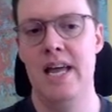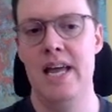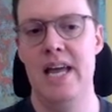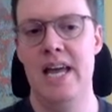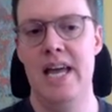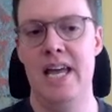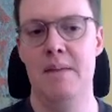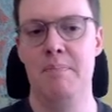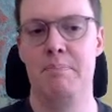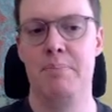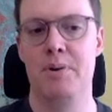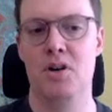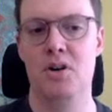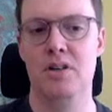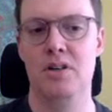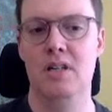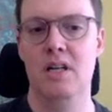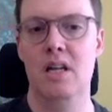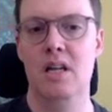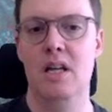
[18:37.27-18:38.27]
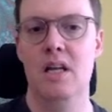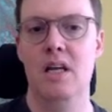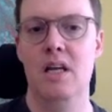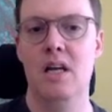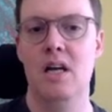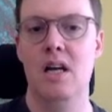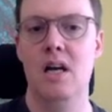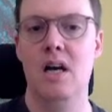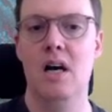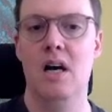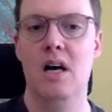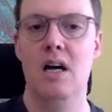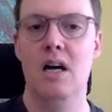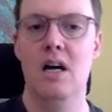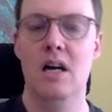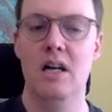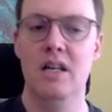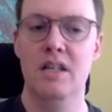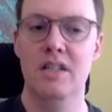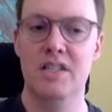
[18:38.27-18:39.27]
And Byrne
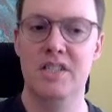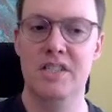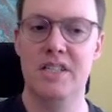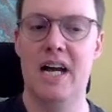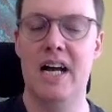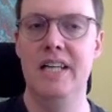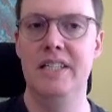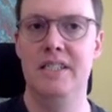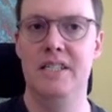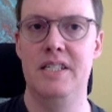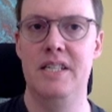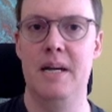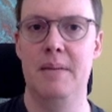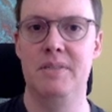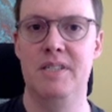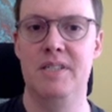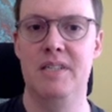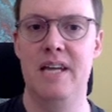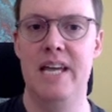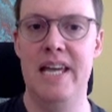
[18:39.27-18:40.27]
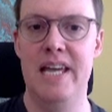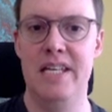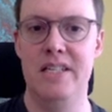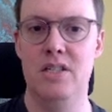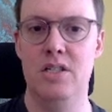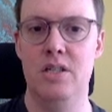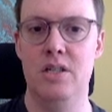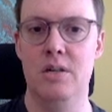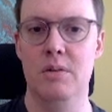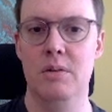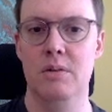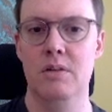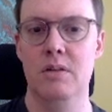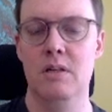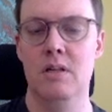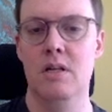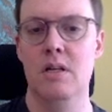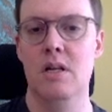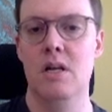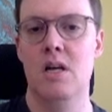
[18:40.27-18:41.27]
sidesteps to a2.
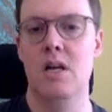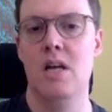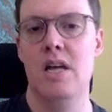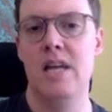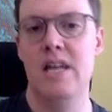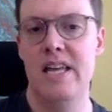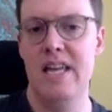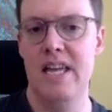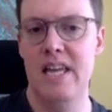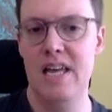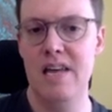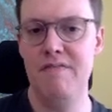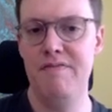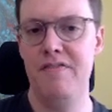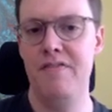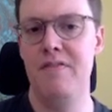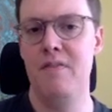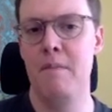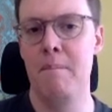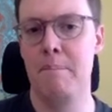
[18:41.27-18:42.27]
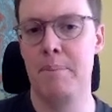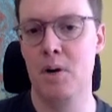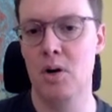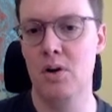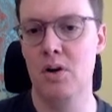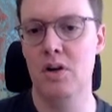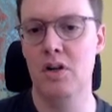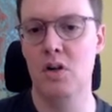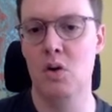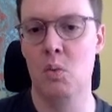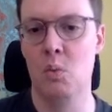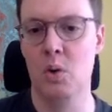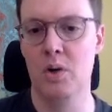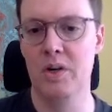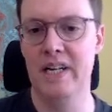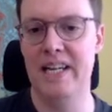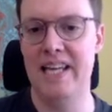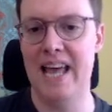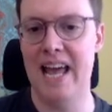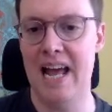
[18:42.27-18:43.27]
If Byrne were
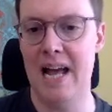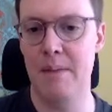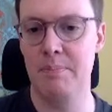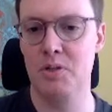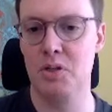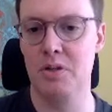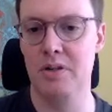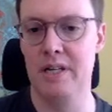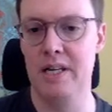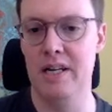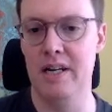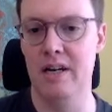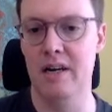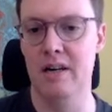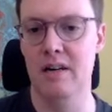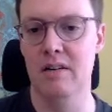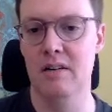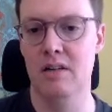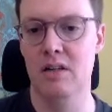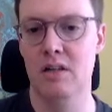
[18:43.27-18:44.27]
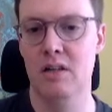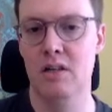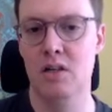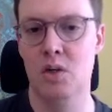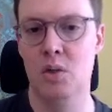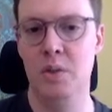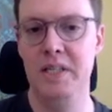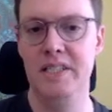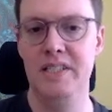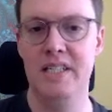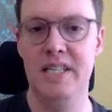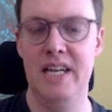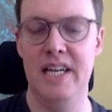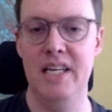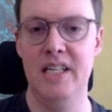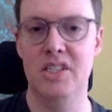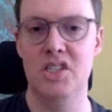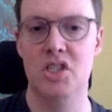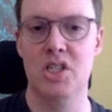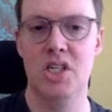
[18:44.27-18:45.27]
to capture here, queen
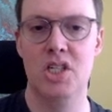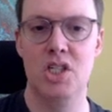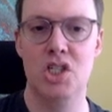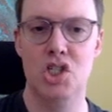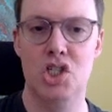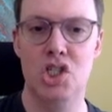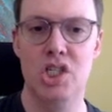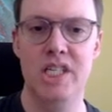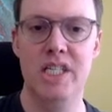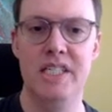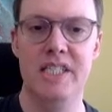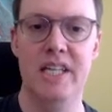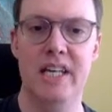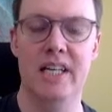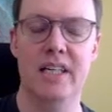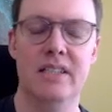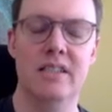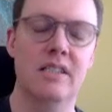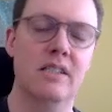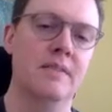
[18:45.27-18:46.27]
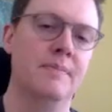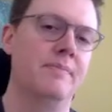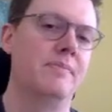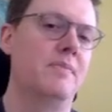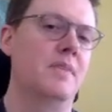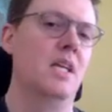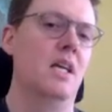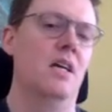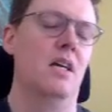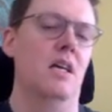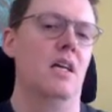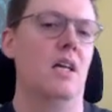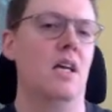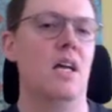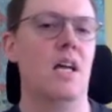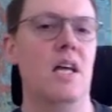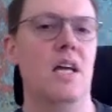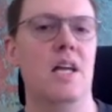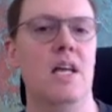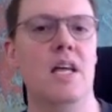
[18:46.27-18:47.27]
takes, g takes.
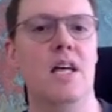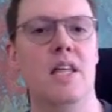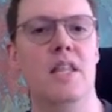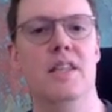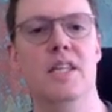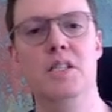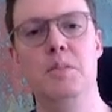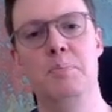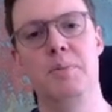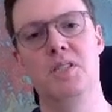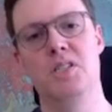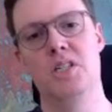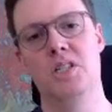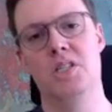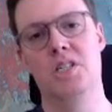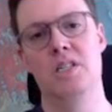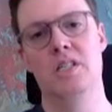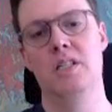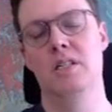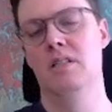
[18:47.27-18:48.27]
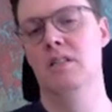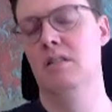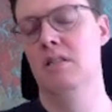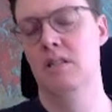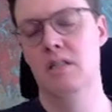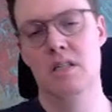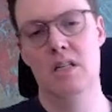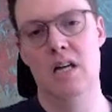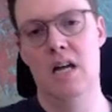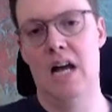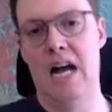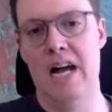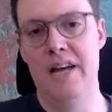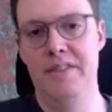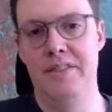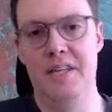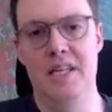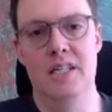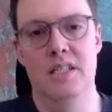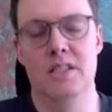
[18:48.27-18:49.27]
This position, I
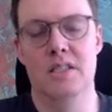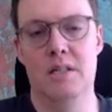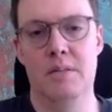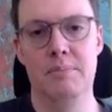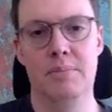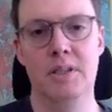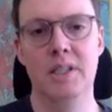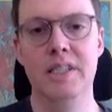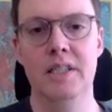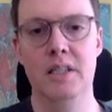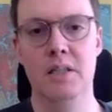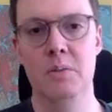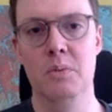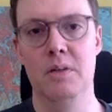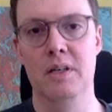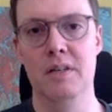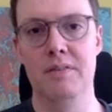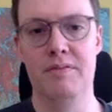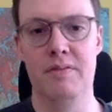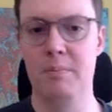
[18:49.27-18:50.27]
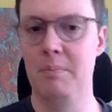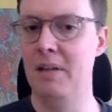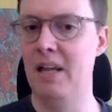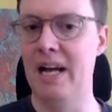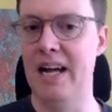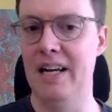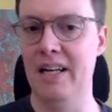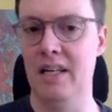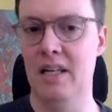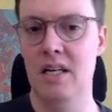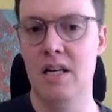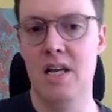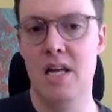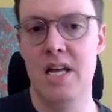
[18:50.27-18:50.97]
think, is completely winning for Black.